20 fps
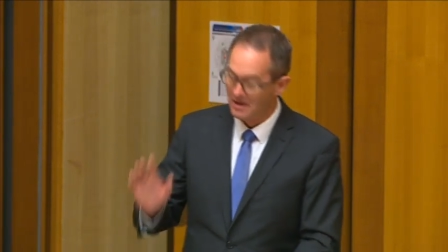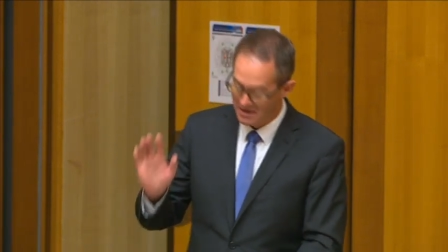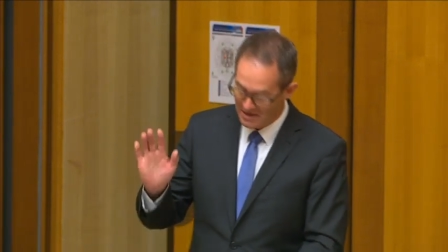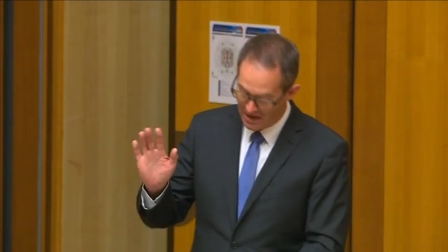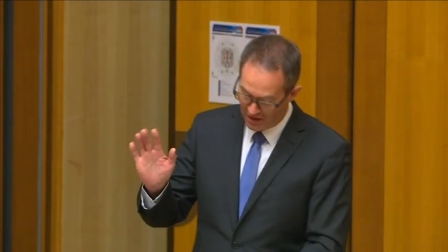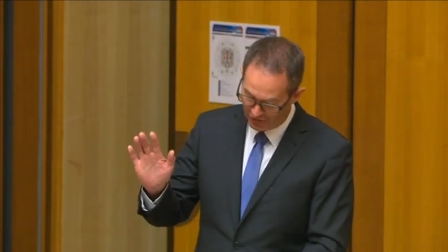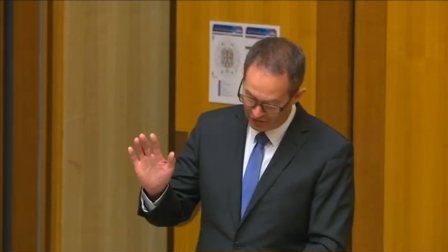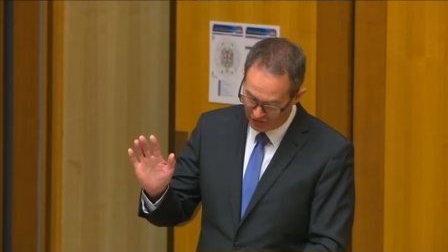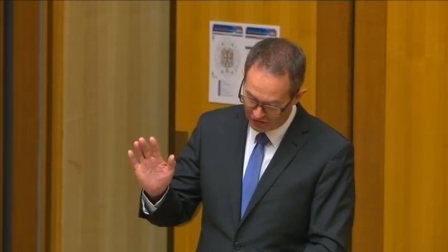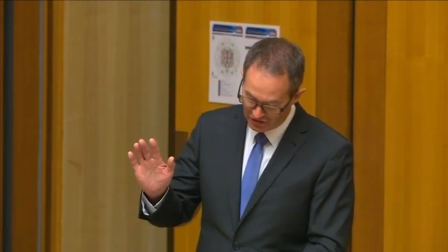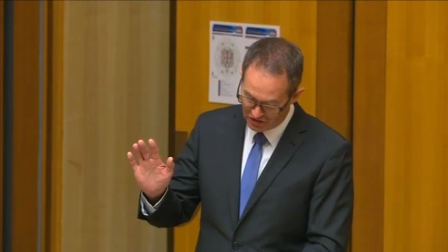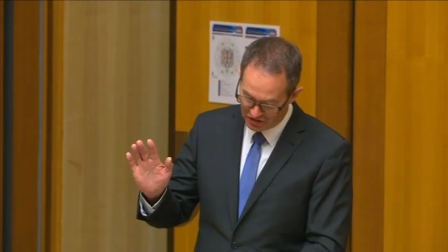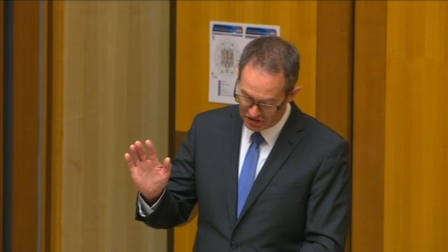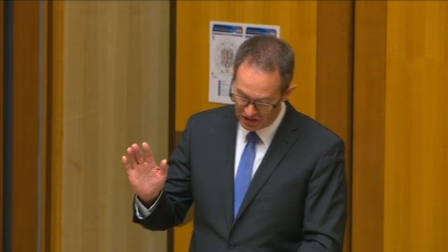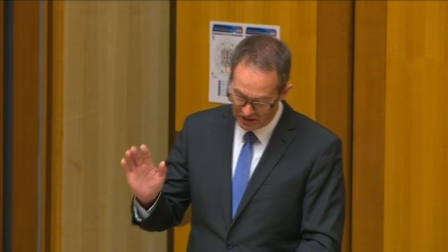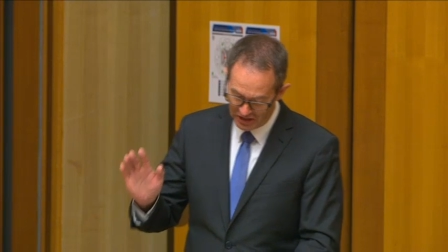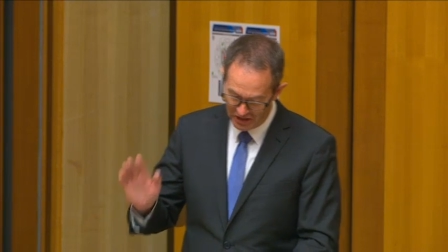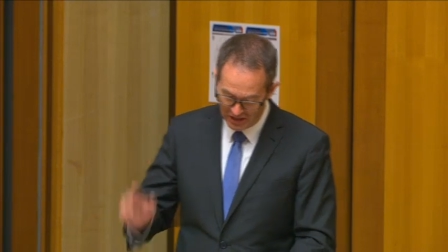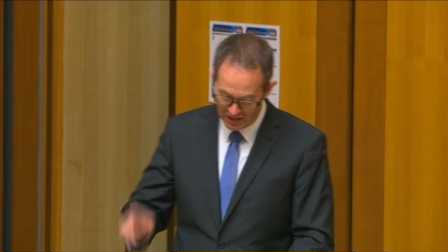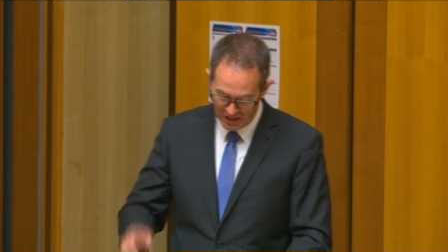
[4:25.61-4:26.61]
Nothing to
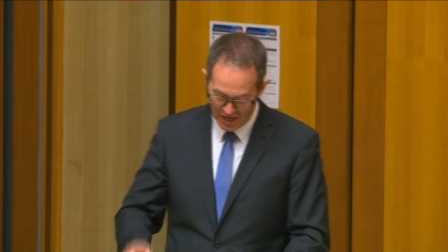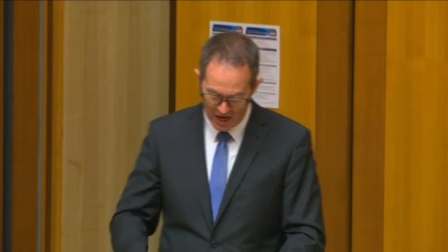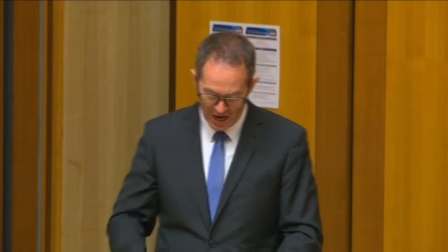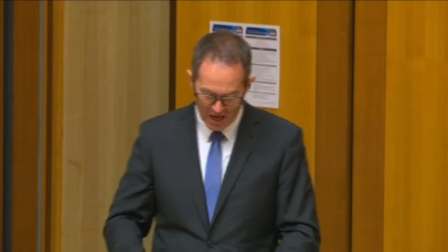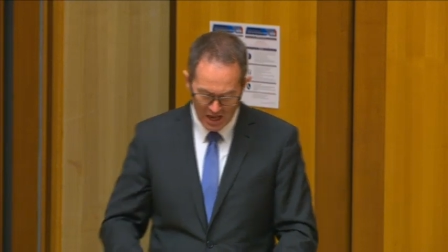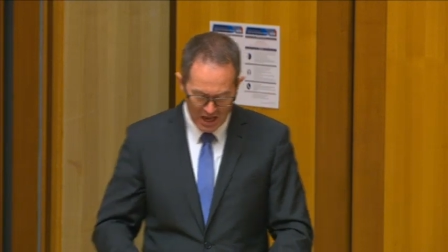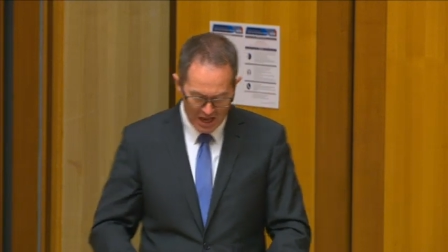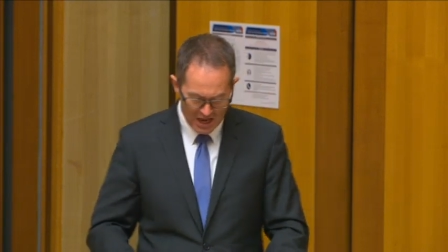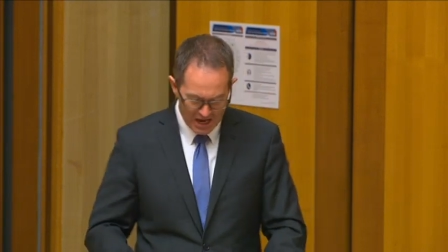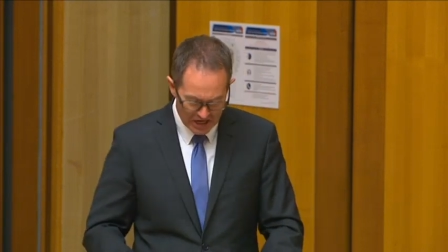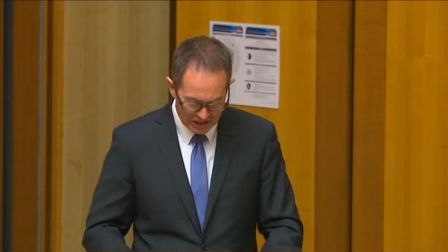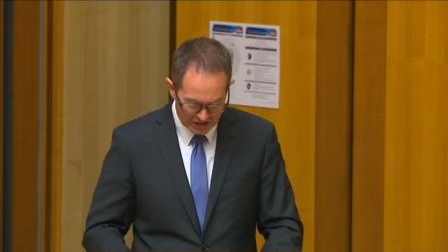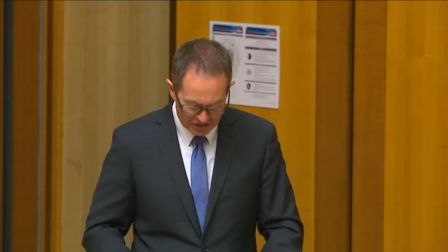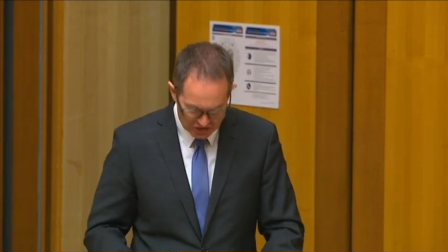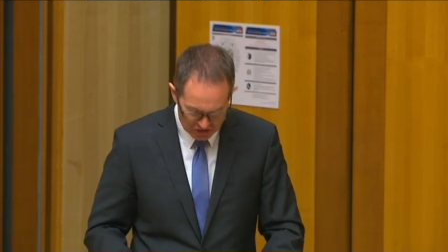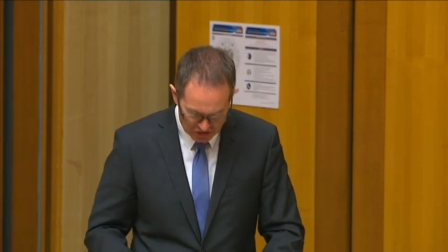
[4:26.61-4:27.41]
see here. It's